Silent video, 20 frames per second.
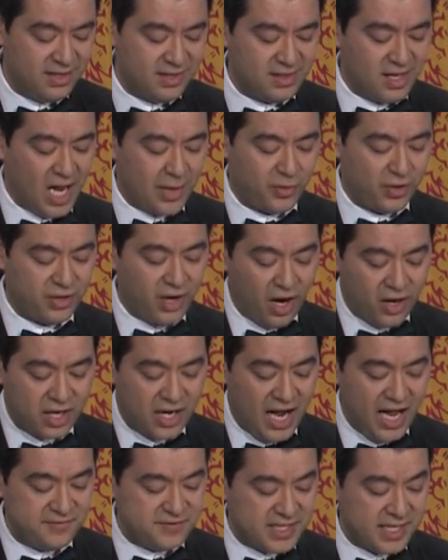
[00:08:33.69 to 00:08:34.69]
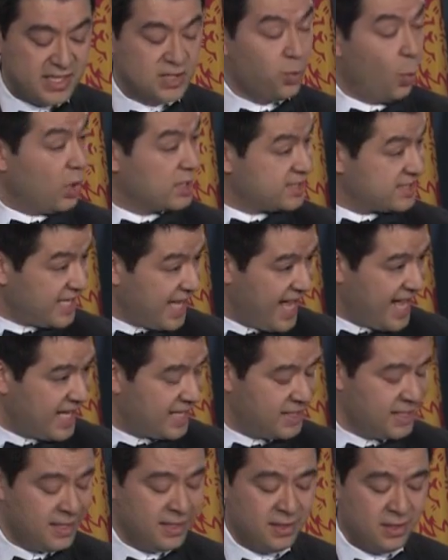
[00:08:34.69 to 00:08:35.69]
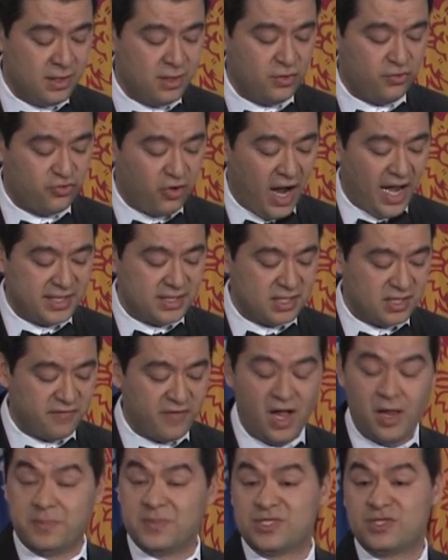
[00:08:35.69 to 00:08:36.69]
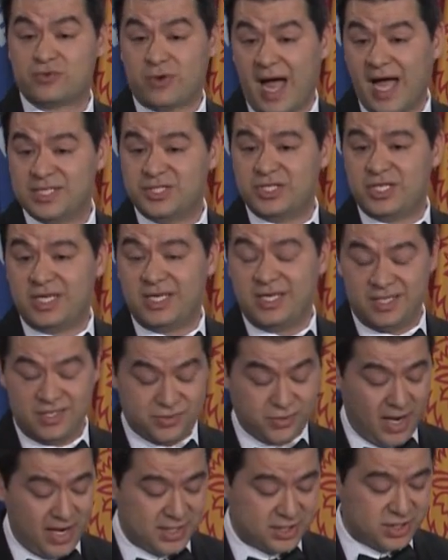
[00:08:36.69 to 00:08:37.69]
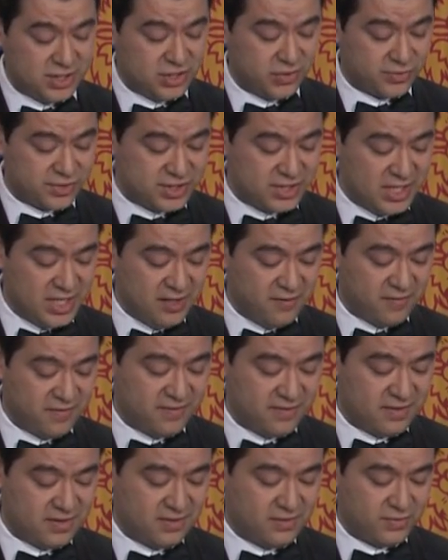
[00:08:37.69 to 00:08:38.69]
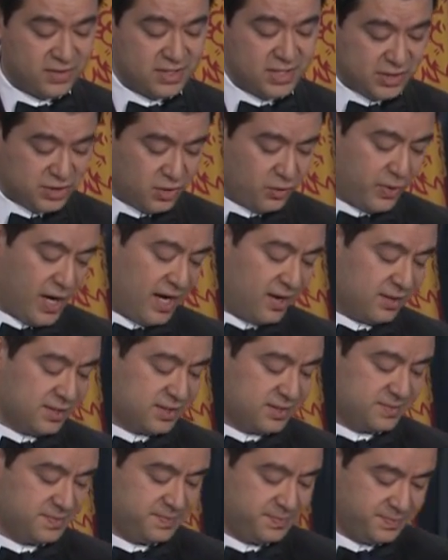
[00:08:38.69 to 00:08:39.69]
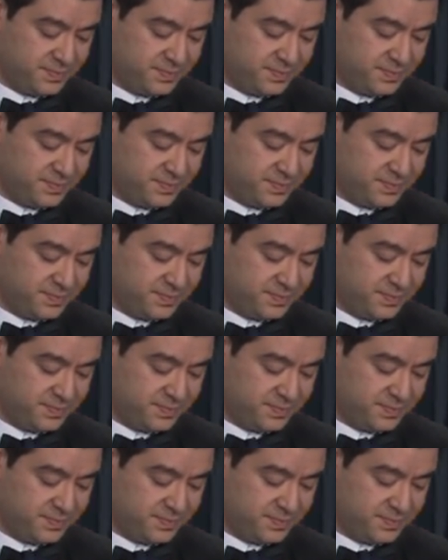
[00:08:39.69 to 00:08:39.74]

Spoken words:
Library and Archives is once again trying to develop a strategy to receive digital records.